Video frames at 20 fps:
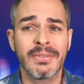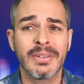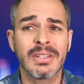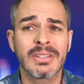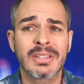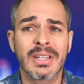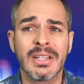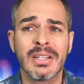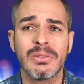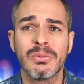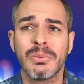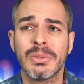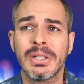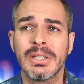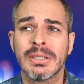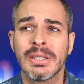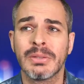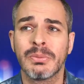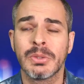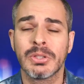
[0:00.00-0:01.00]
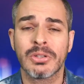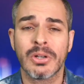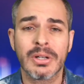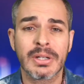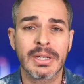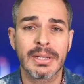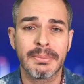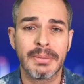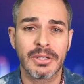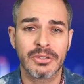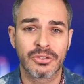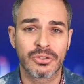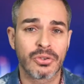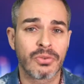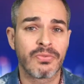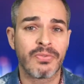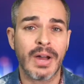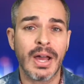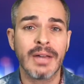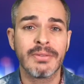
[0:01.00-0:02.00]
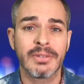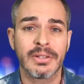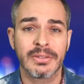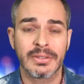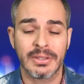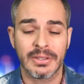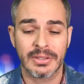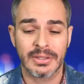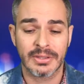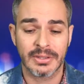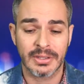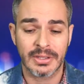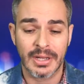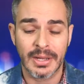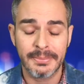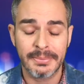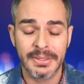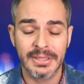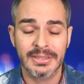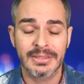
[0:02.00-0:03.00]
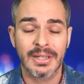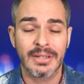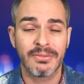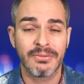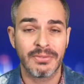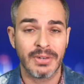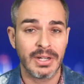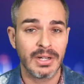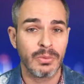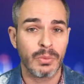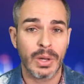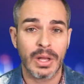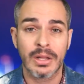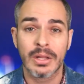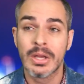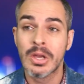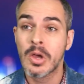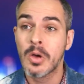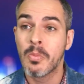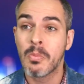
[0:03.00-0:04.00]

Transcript: And it's kind of weird that we're talking about survival here. The company's done very well.